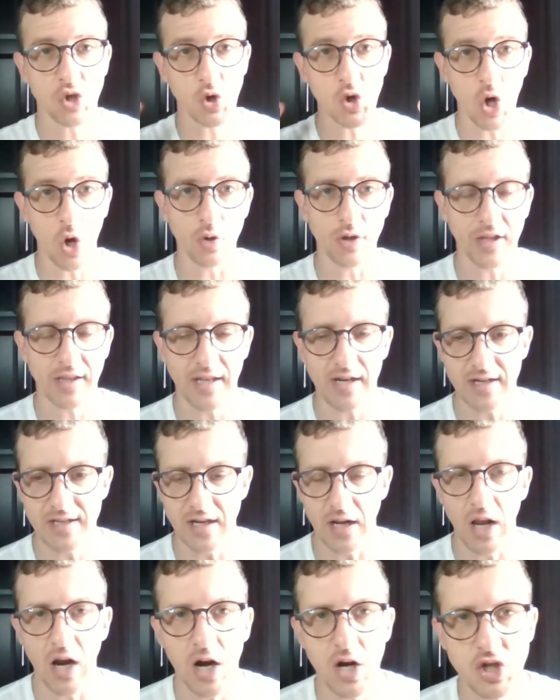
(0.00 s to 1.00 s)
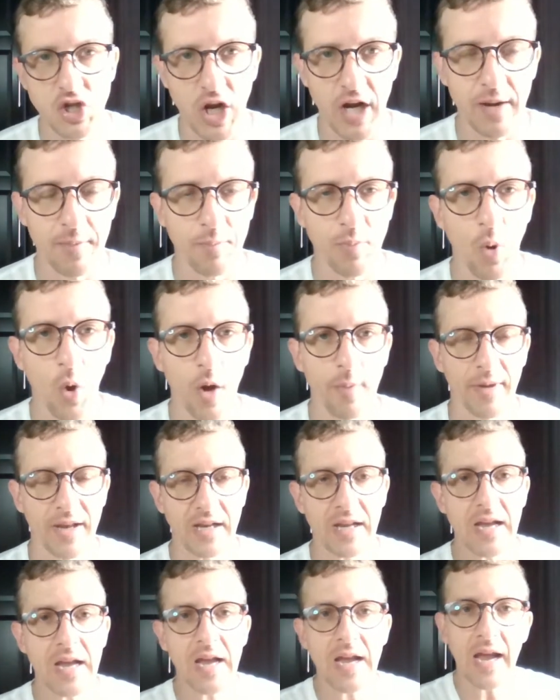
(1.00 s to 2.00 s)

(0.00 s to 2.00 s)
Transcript: you know, that there's a large unemployment,